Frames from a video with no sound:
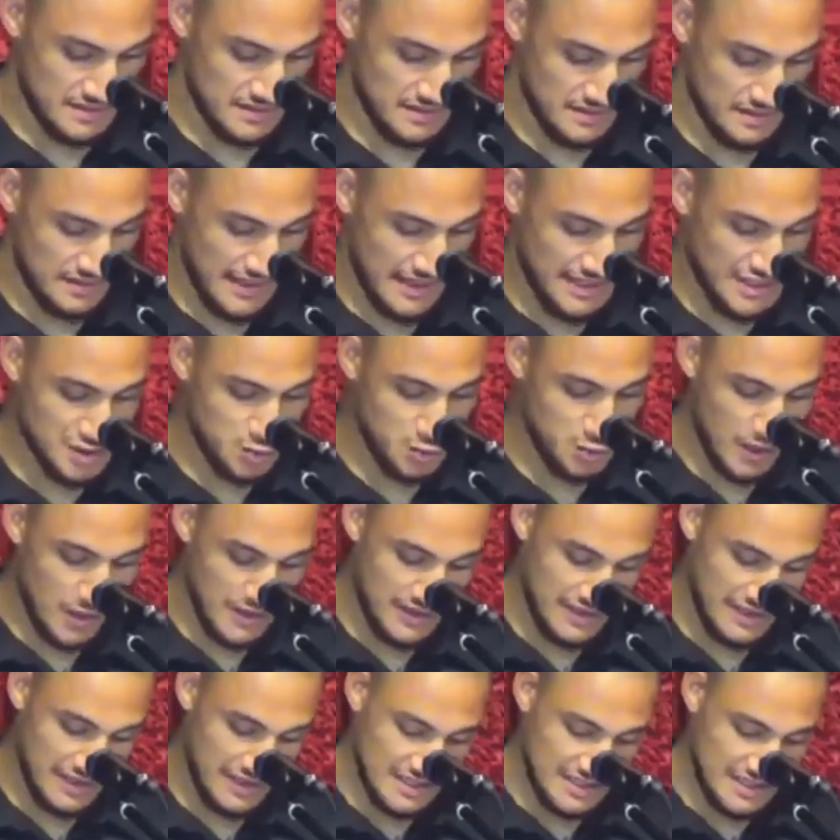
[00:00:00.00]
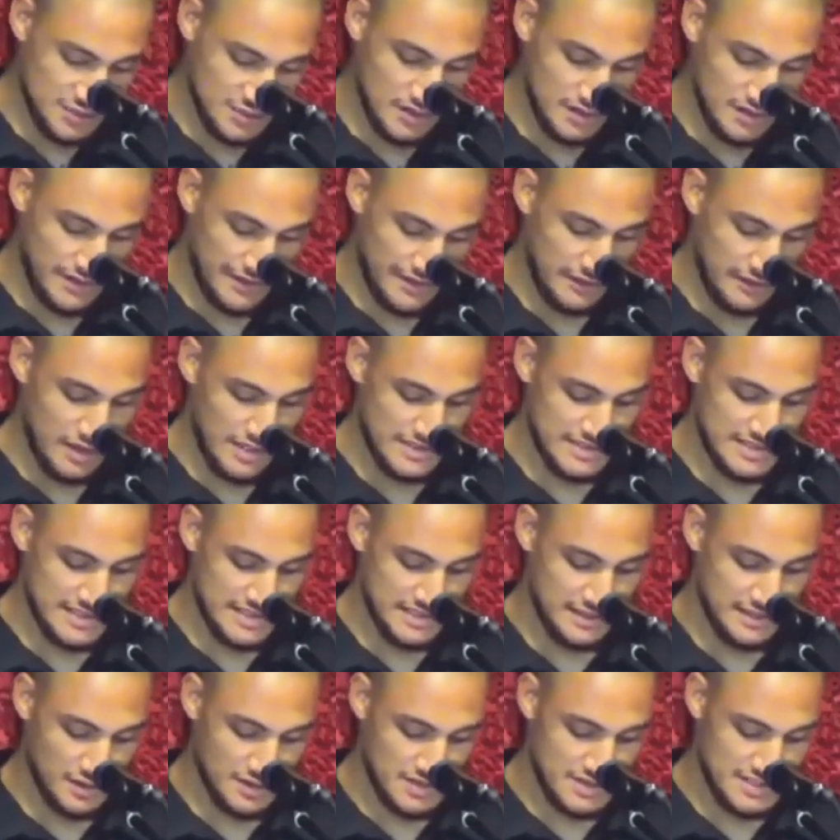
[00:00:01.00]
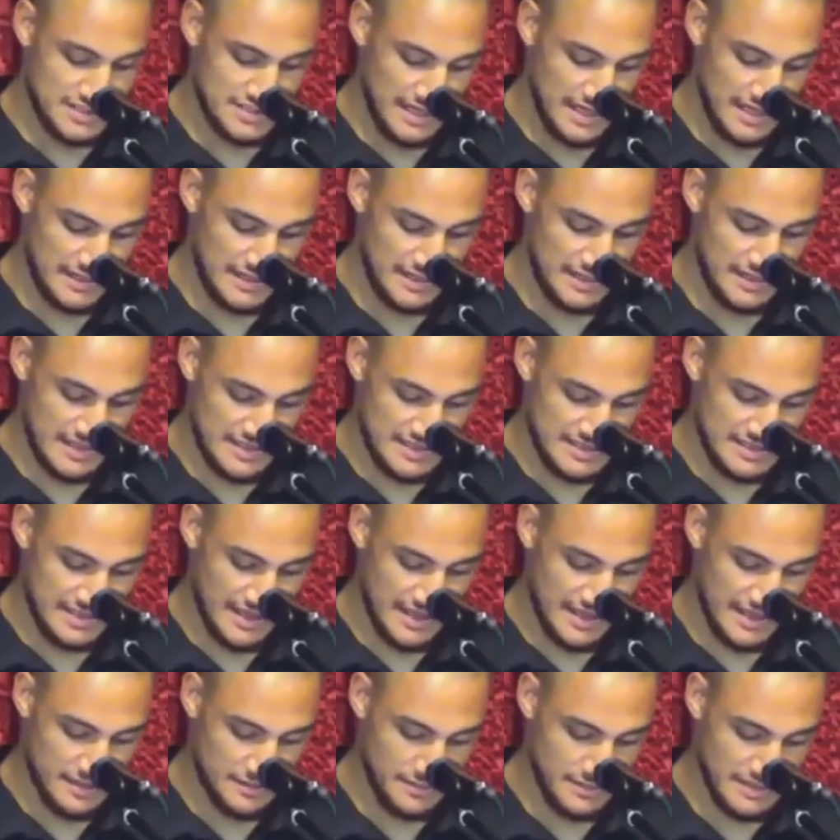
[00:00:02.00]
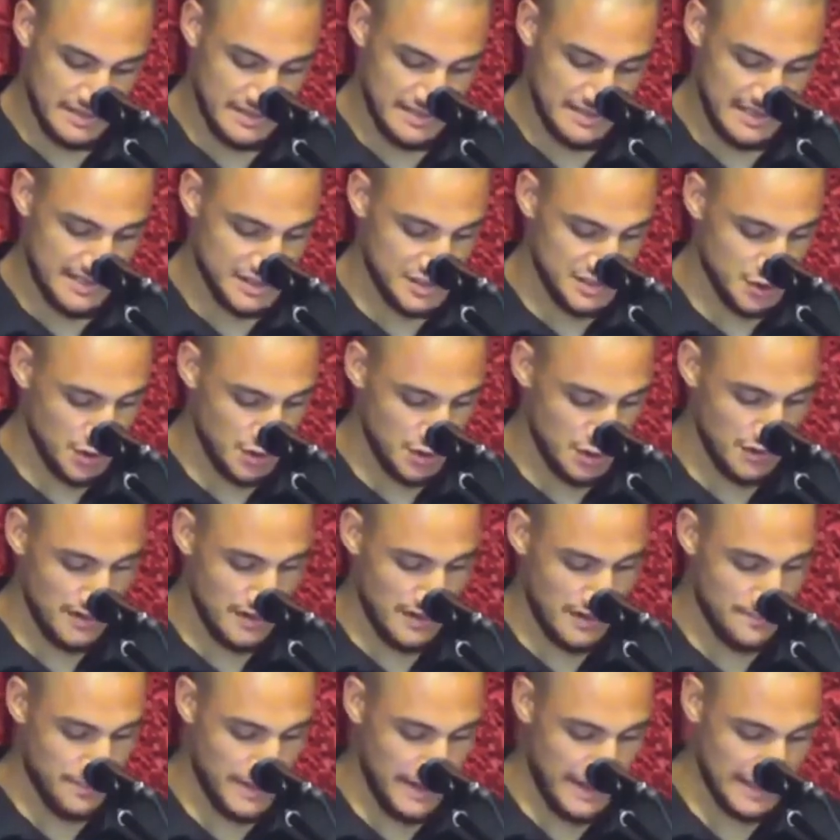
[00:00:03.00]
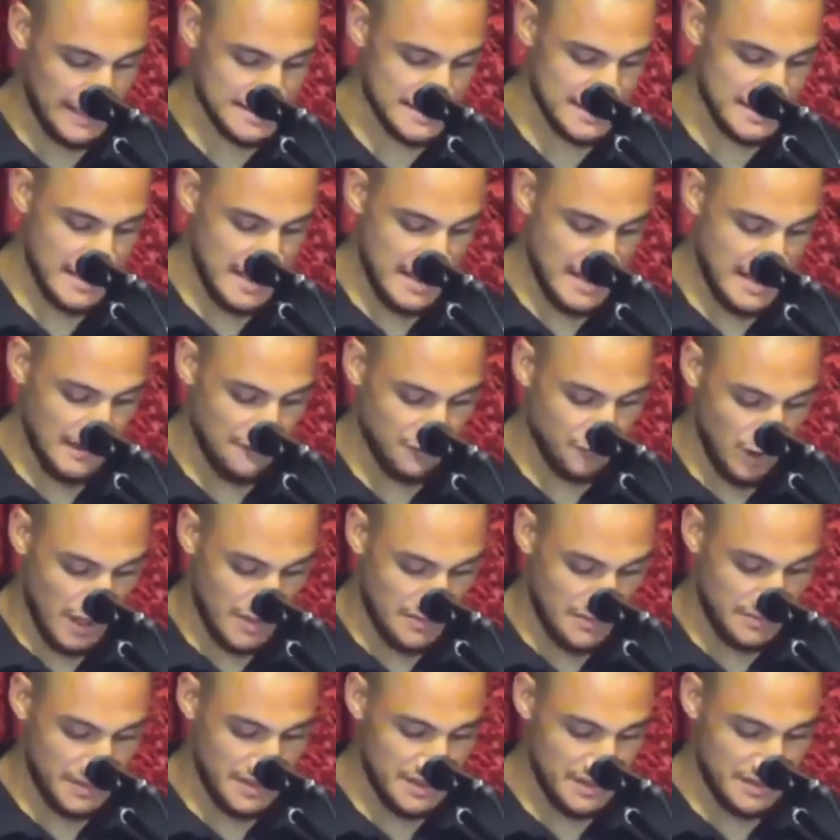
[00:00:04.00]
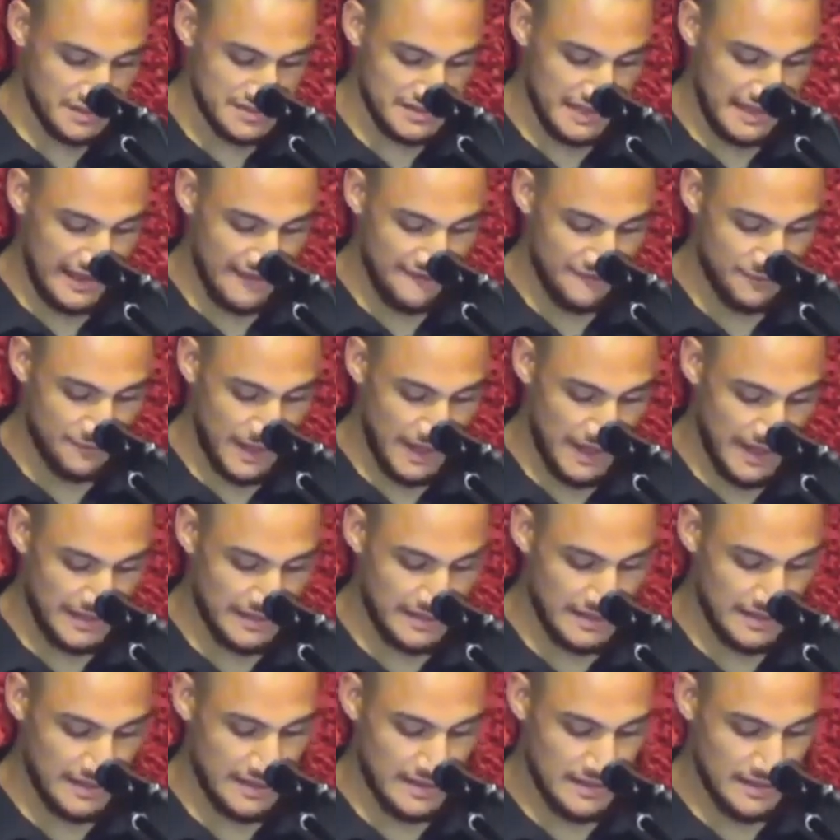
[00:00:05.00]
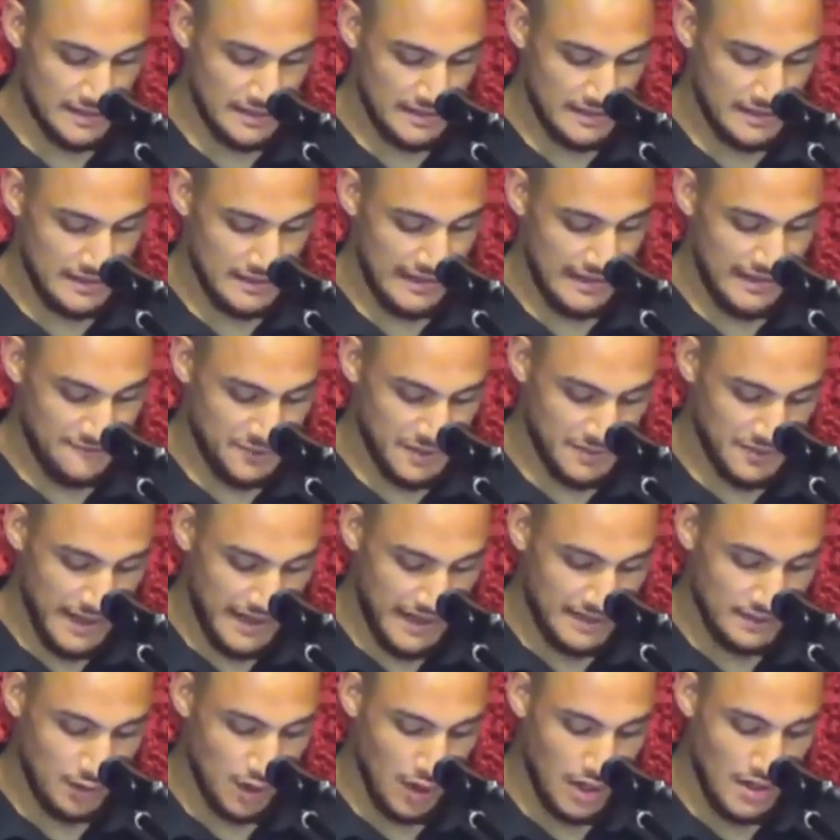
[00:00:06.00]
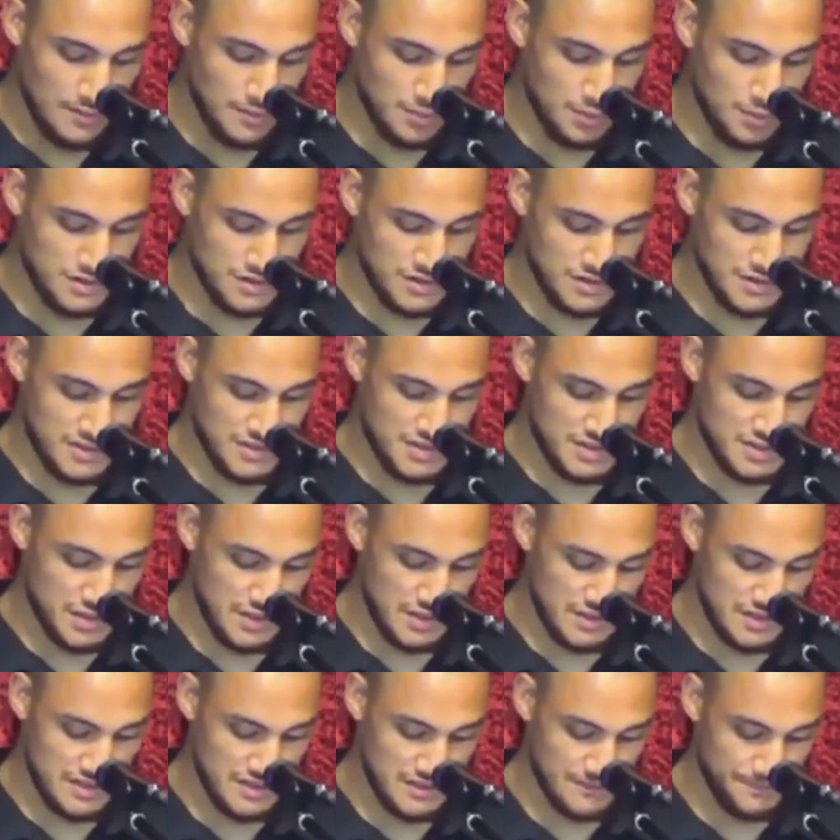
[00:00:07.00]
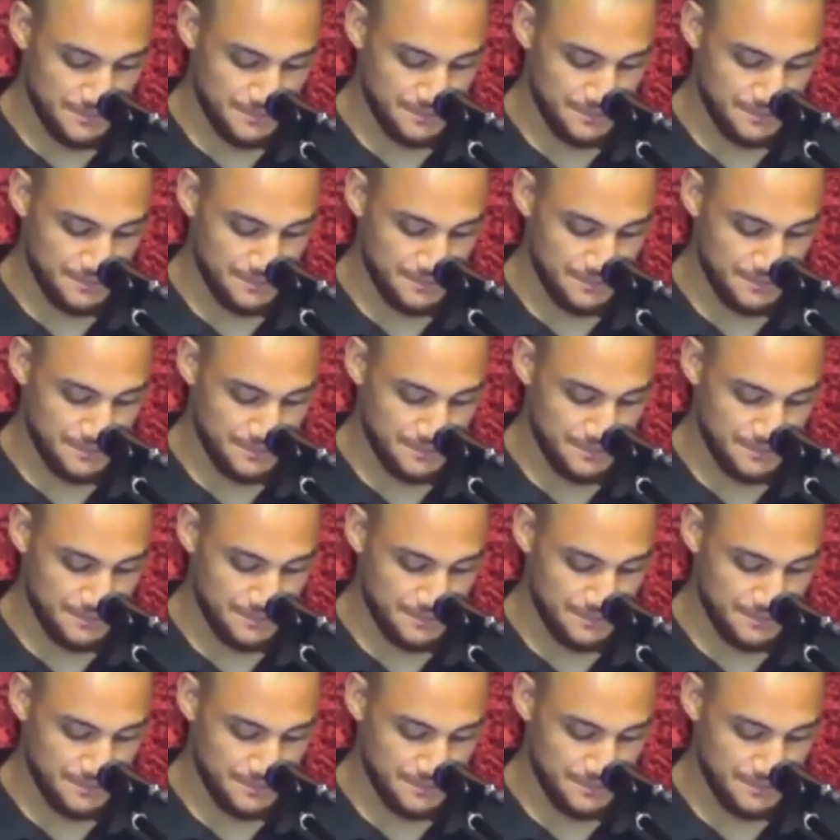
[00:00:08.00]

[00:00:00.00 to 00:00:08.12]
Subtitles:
That is why the Israelites cannot stand against their enemies. They turn their backs and run because they have been made liable to destruction.